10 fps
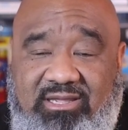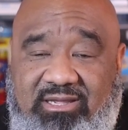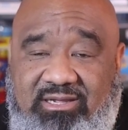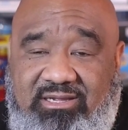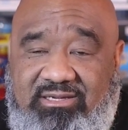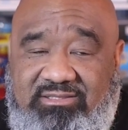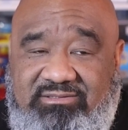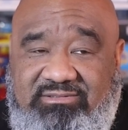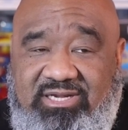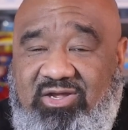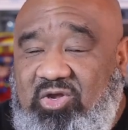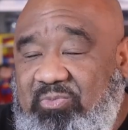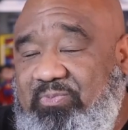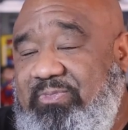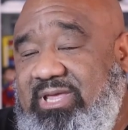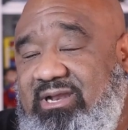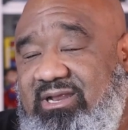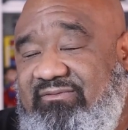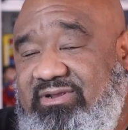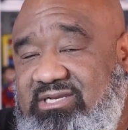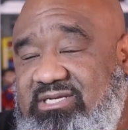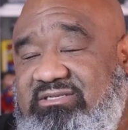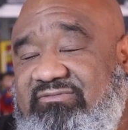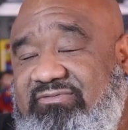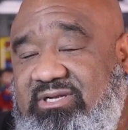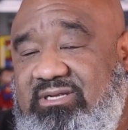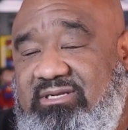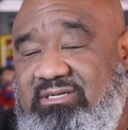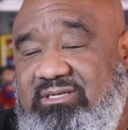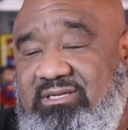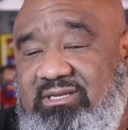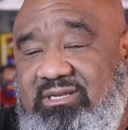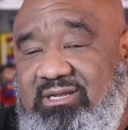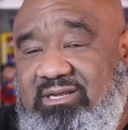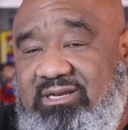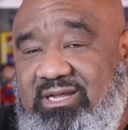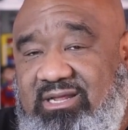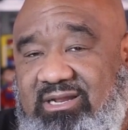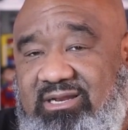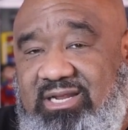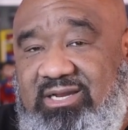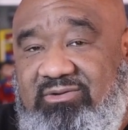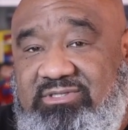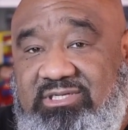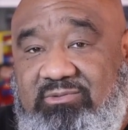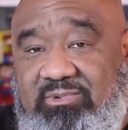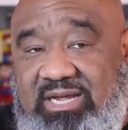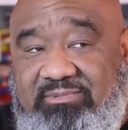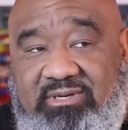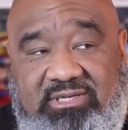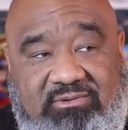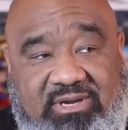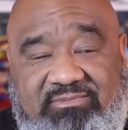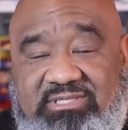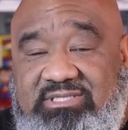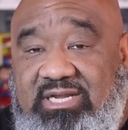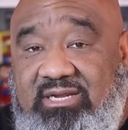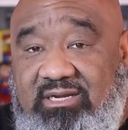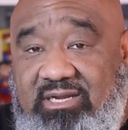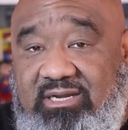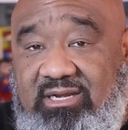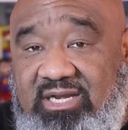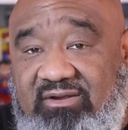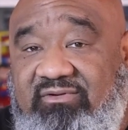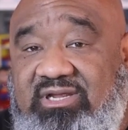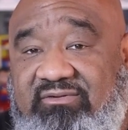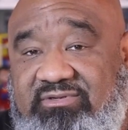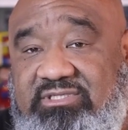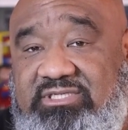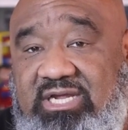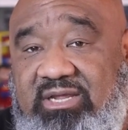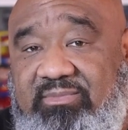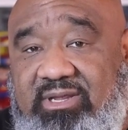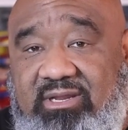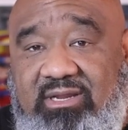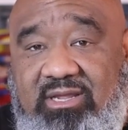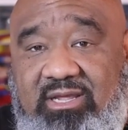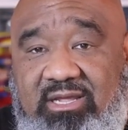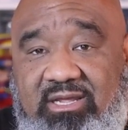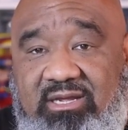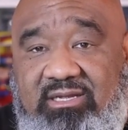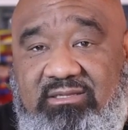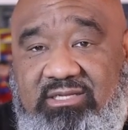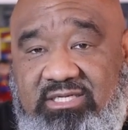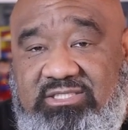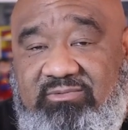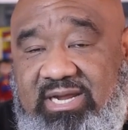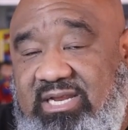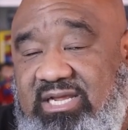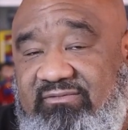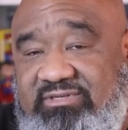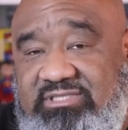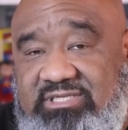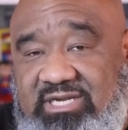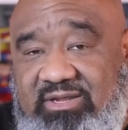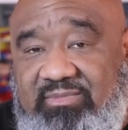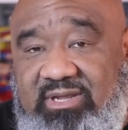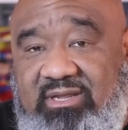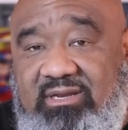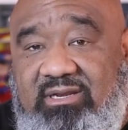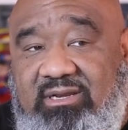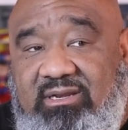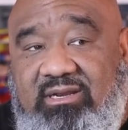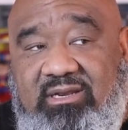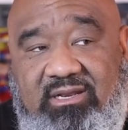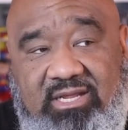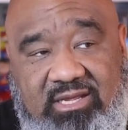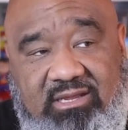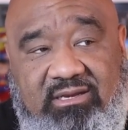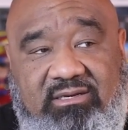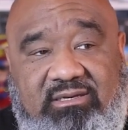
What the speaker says: Now I hope that if it doesn't fund, that they don't just wipe the slate clean and never give us a Giant Man. There's a way to give us a Giant Man that